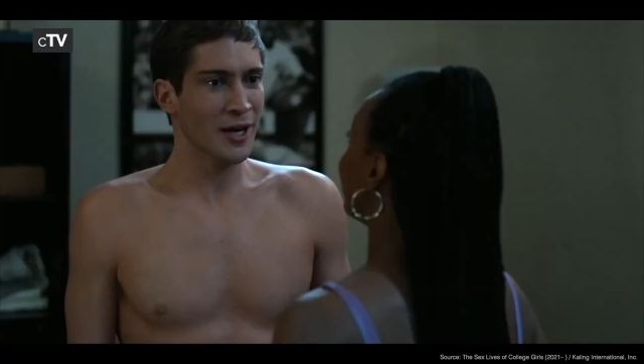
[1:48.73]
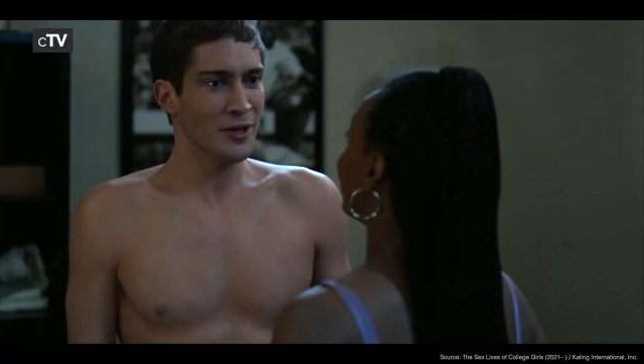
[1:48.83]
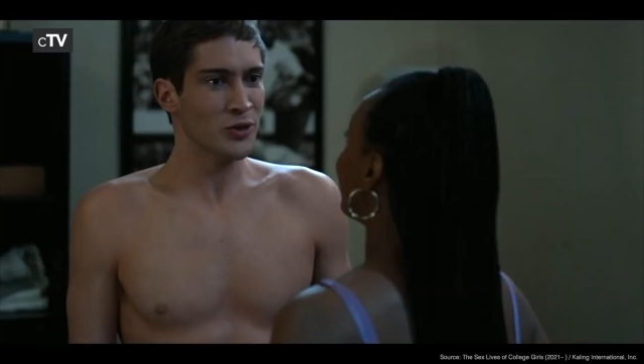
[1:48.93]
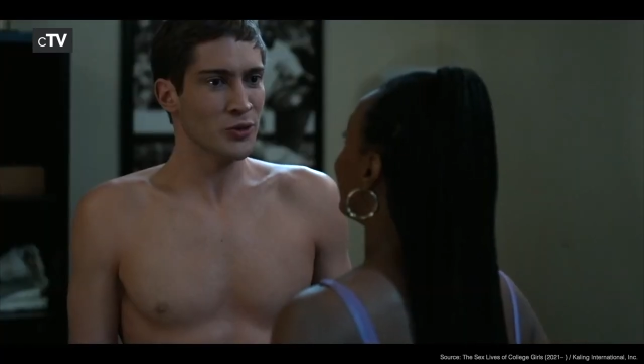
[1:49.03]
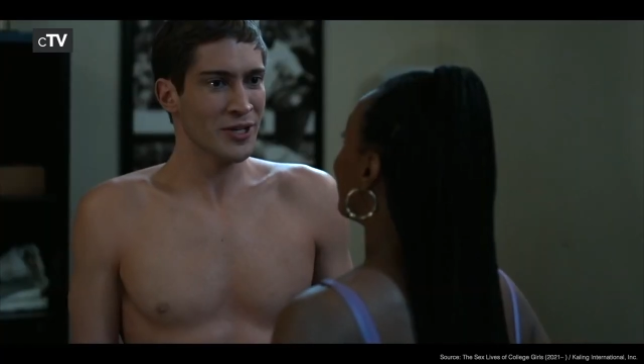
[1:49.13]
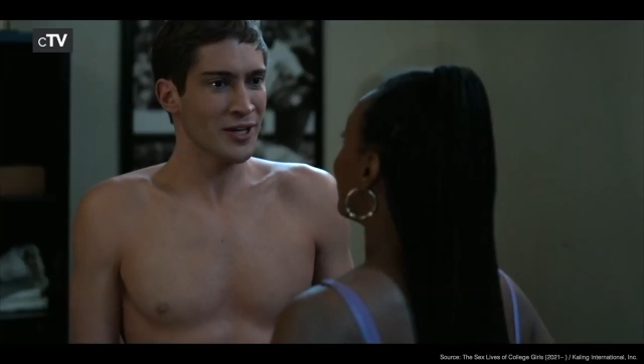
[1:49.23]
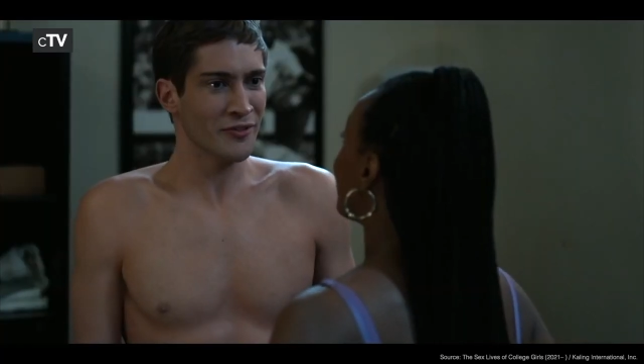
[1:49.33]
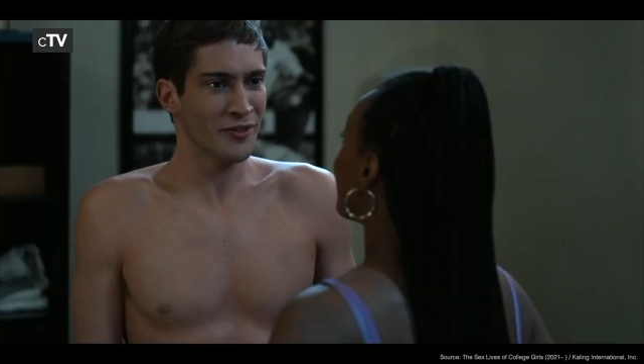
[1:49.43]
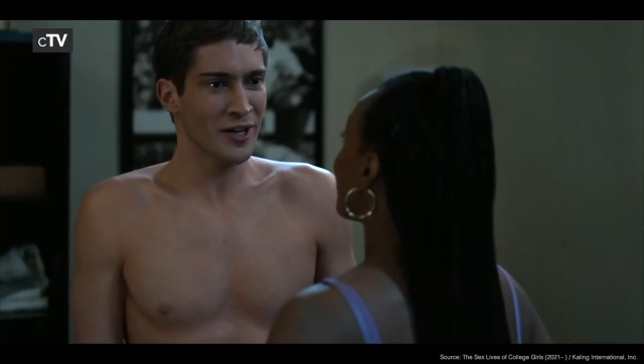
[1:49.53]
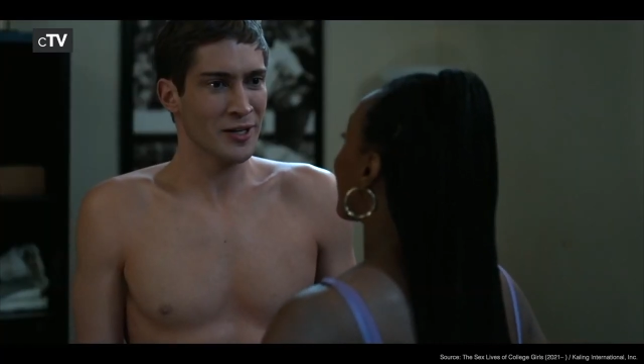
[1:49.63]
do tend to
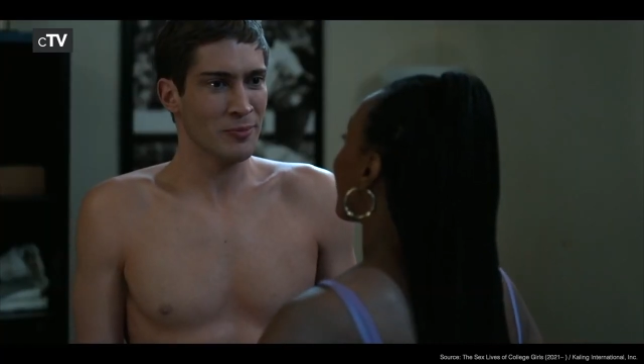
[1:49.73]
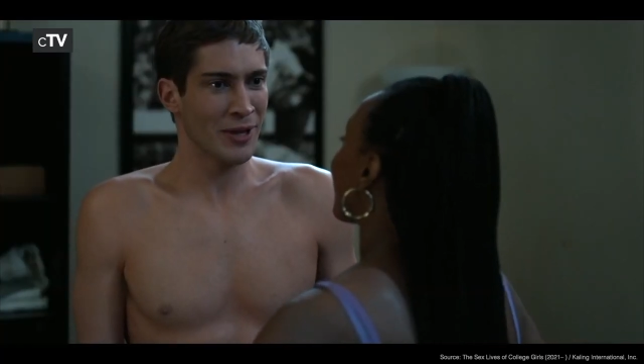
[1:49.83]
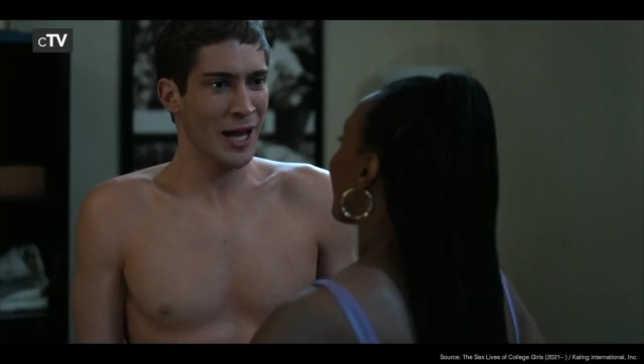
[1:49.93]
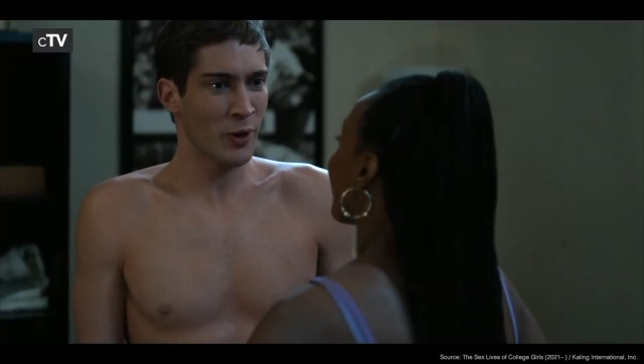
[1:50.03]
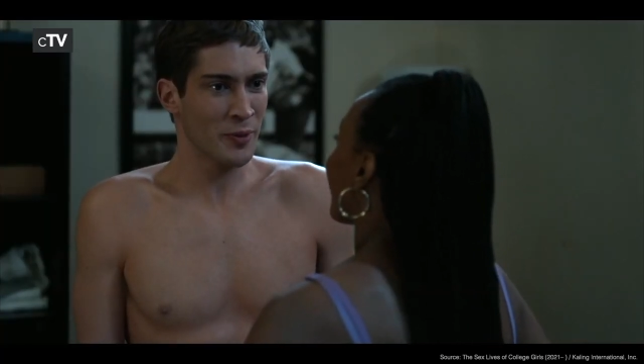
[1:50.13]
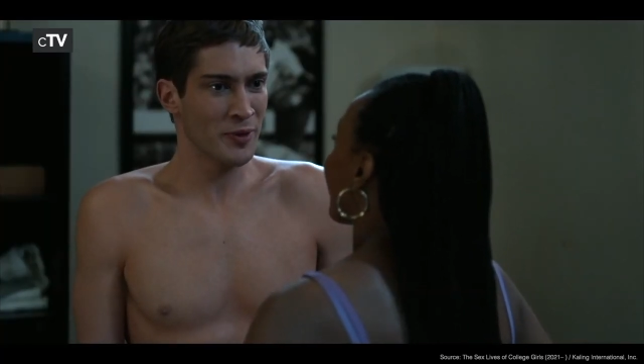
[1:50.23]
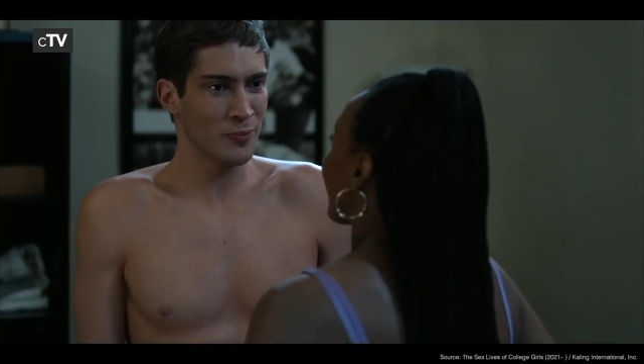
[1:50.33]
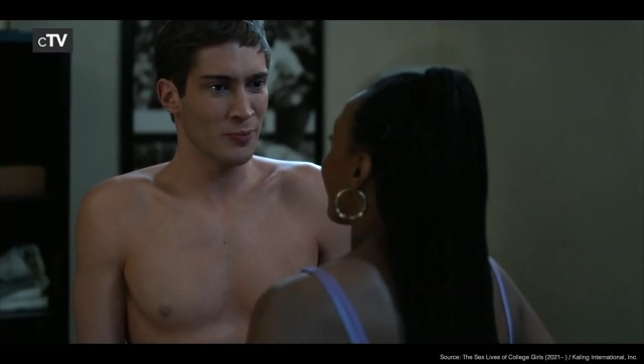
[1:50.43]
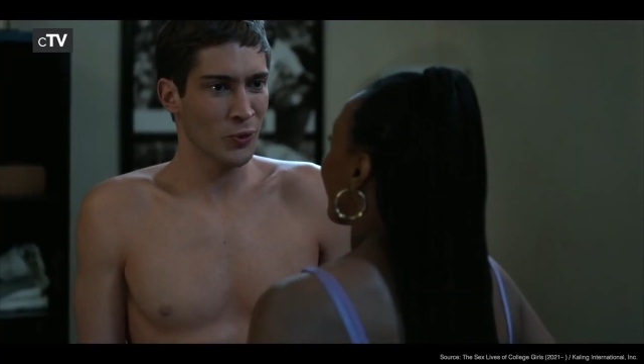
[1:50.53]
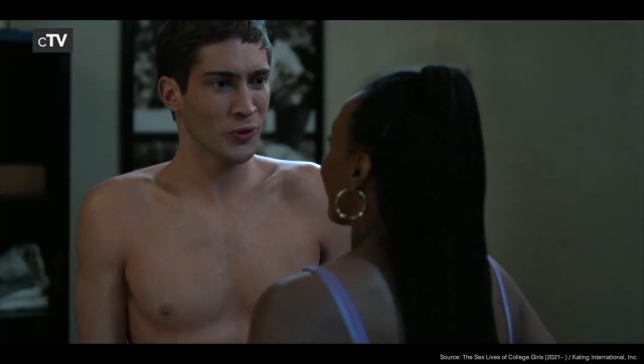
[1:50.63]
find black women
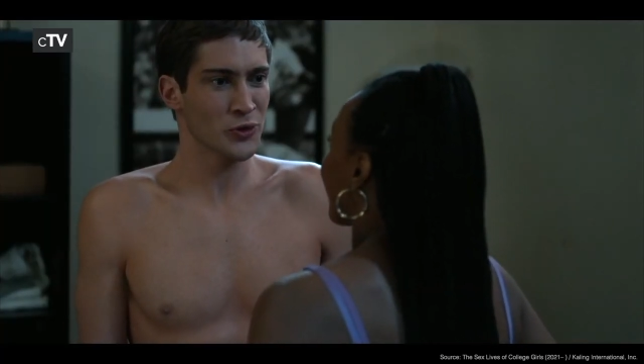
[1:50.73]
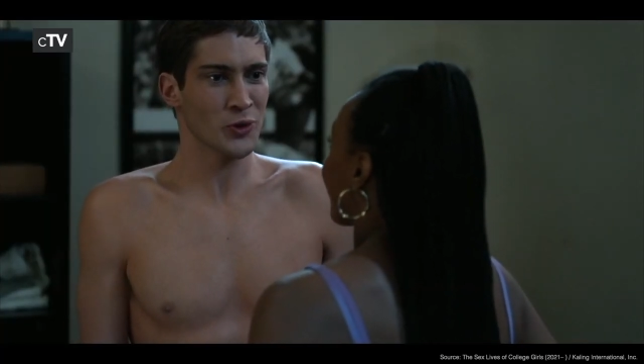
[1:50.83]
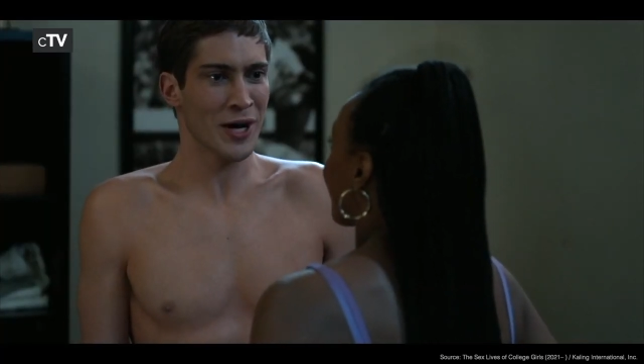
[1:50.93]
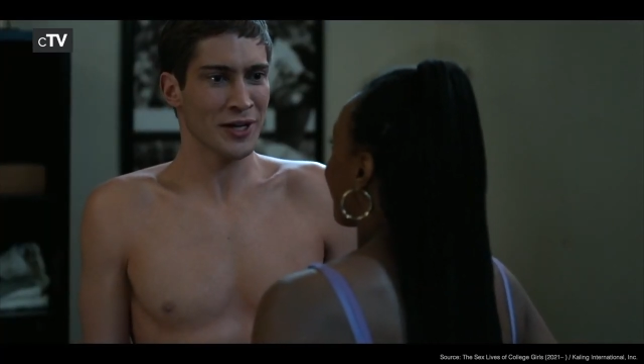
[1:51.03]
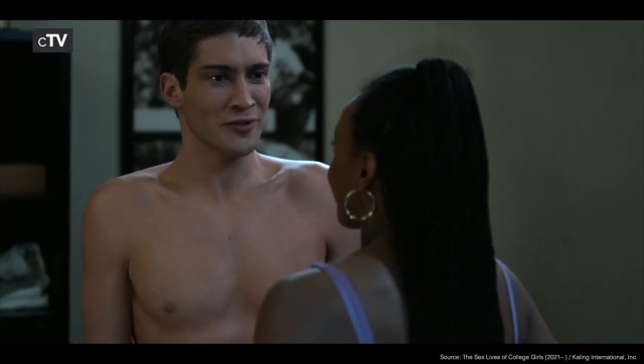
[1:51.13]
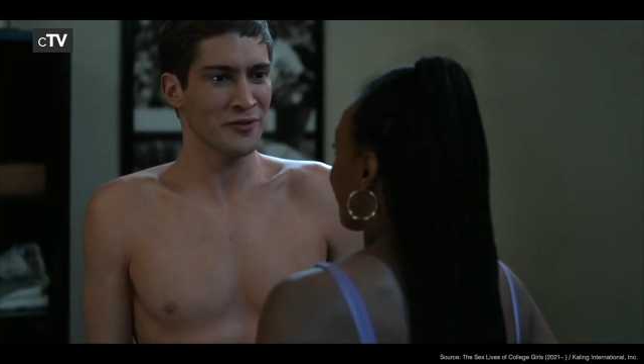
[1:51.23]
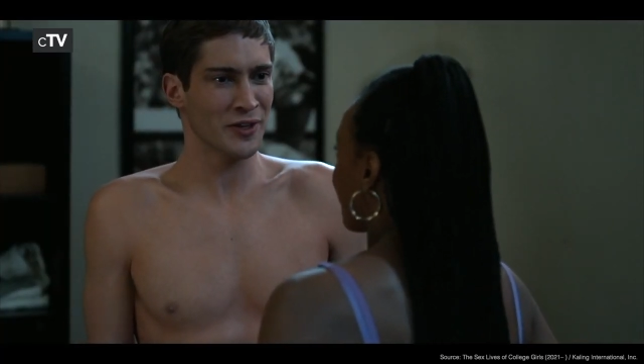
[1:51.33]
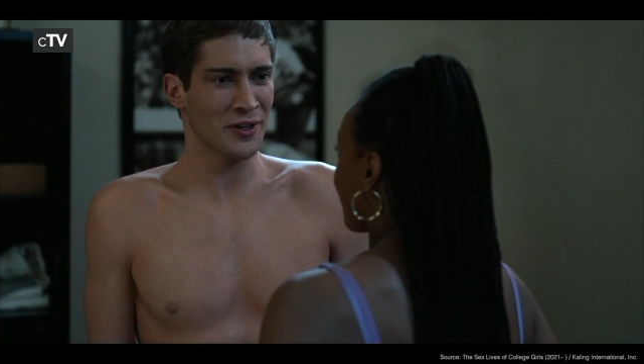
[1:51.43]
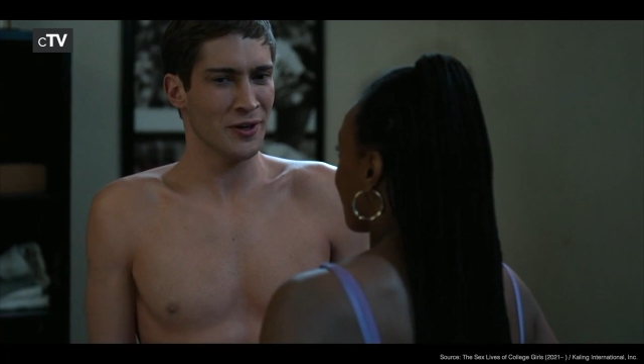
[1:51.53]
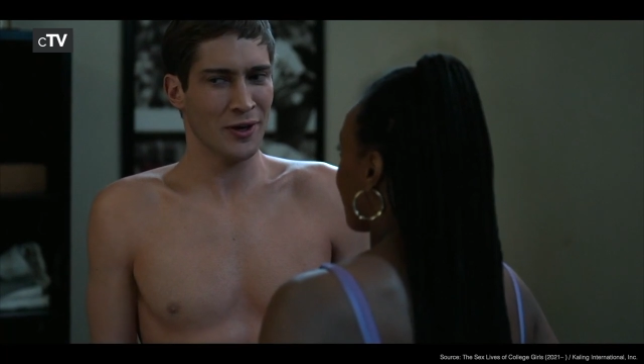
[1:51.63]
more attractive than